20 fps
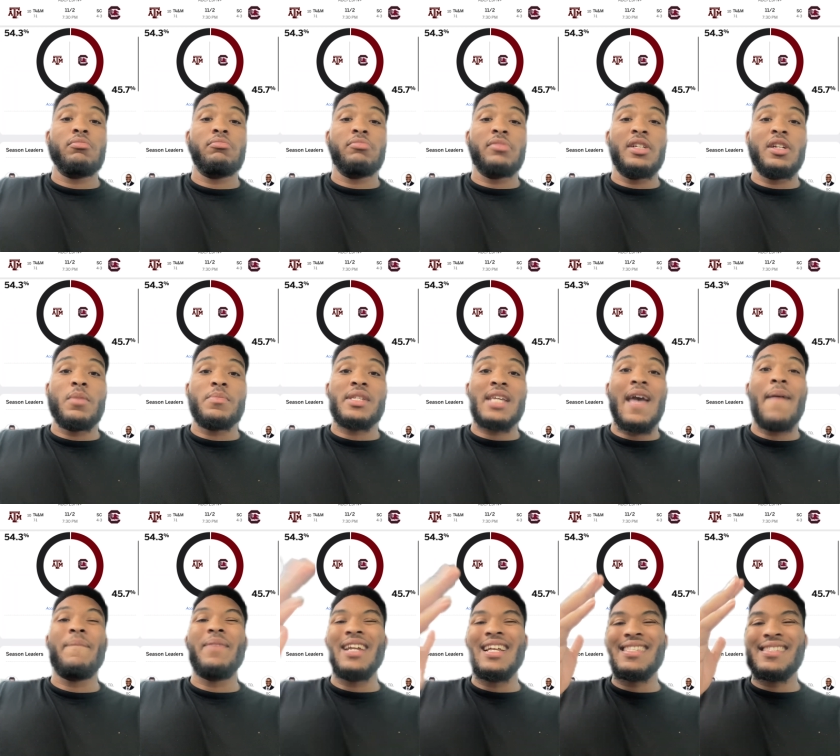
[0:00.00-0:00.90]
You know what I'm saying?
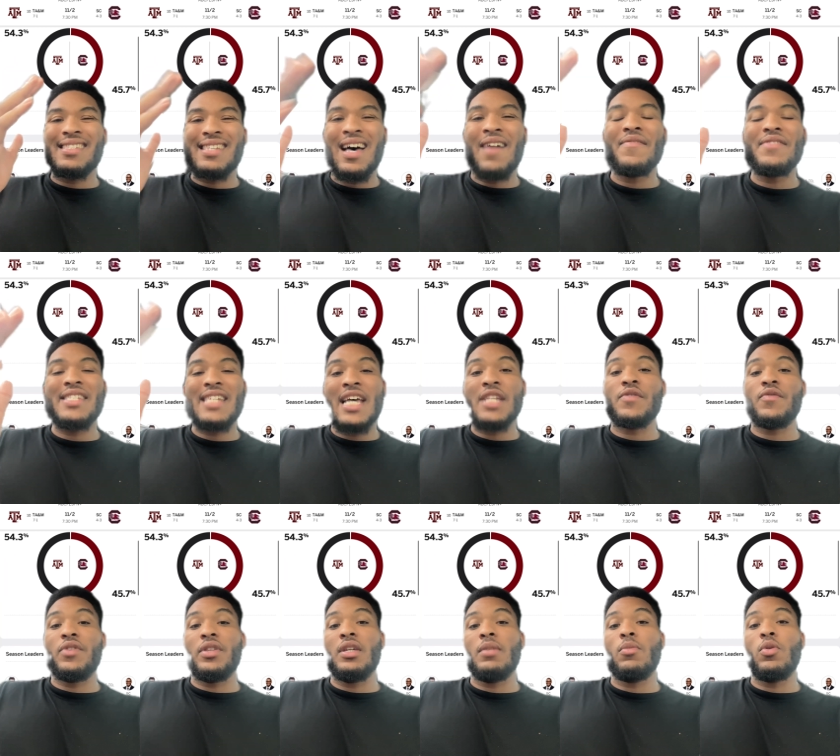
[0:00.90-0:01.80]
But a tough test
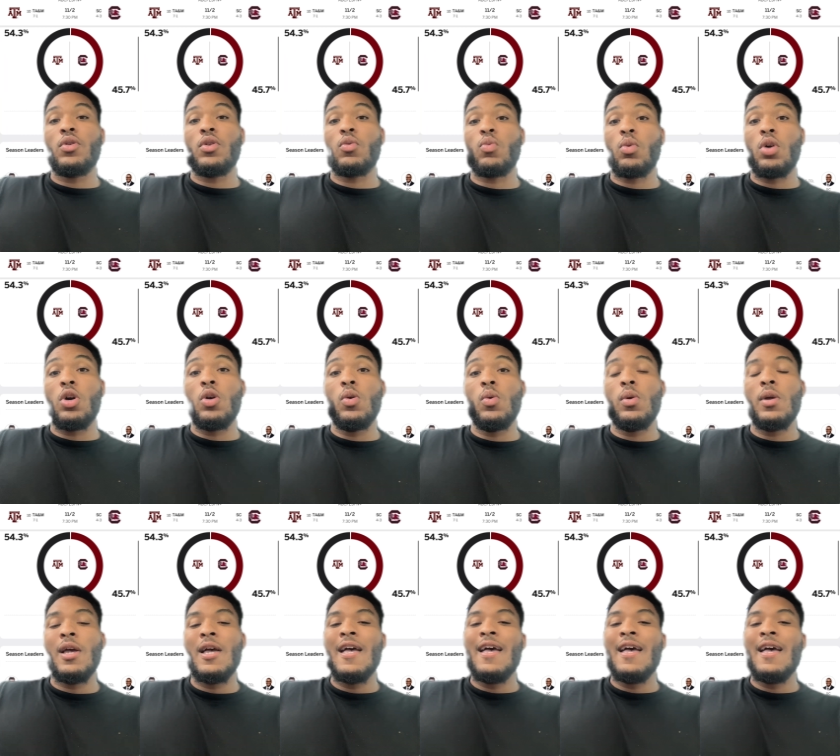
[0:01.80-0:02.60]
for them on the road.